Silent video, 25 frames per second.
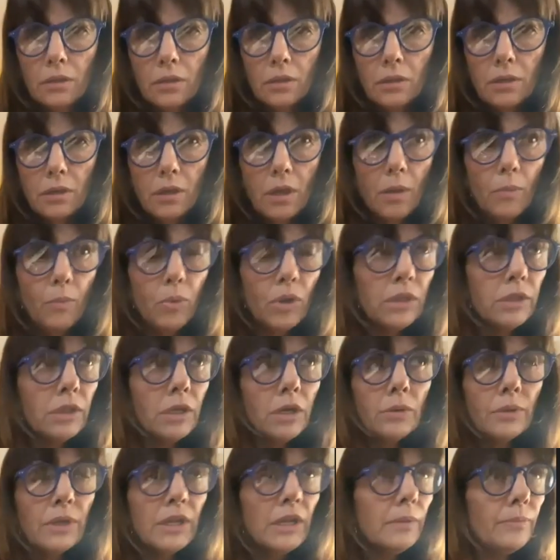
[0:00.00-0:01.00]
Well, no,
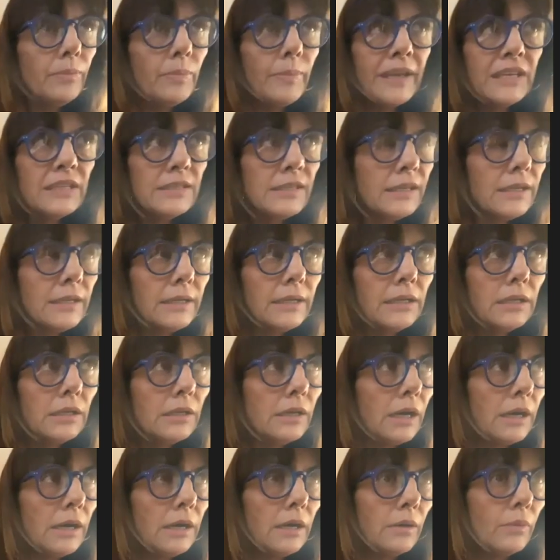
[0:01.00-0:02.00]
he basically
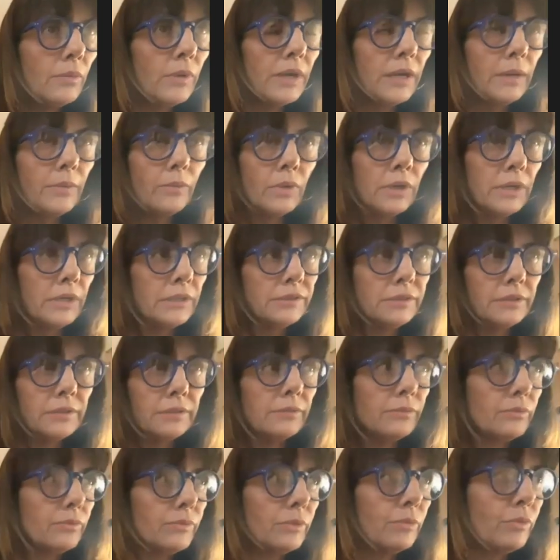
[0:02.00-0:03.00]
when I
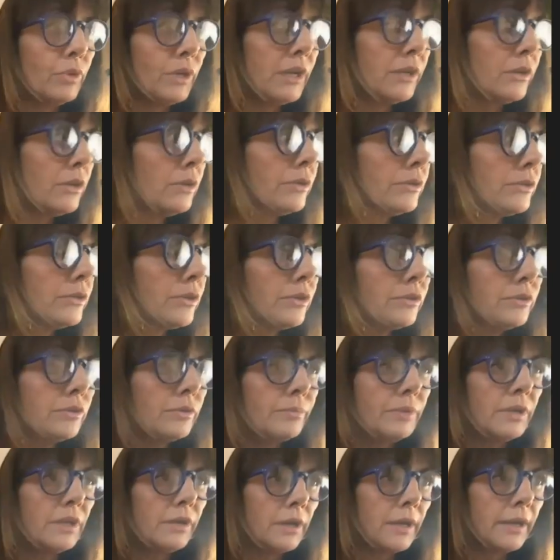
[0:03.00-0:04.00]
know it's going to
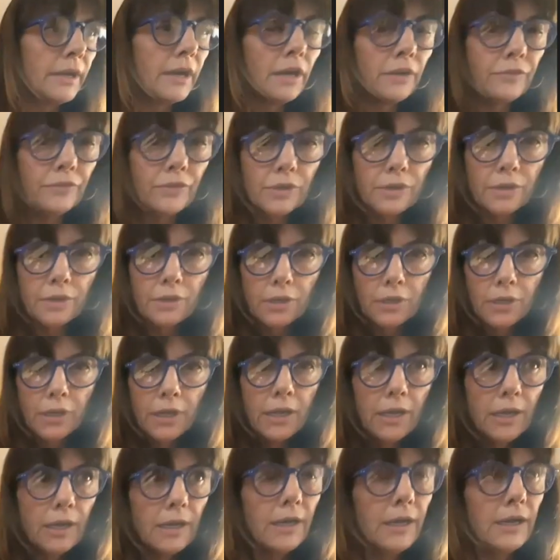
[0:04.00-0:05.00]
be a cover,
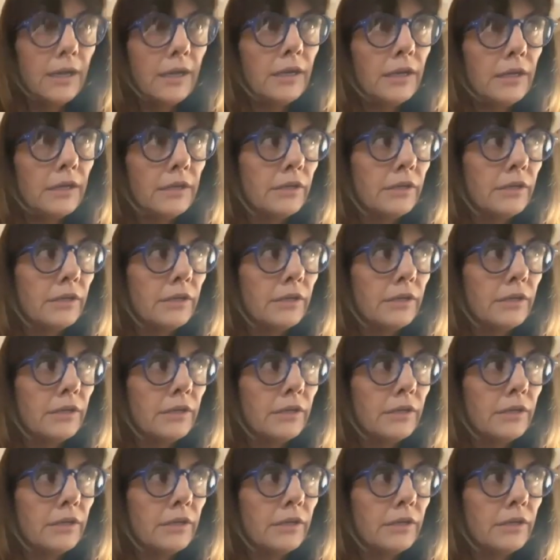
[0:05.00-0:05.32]
and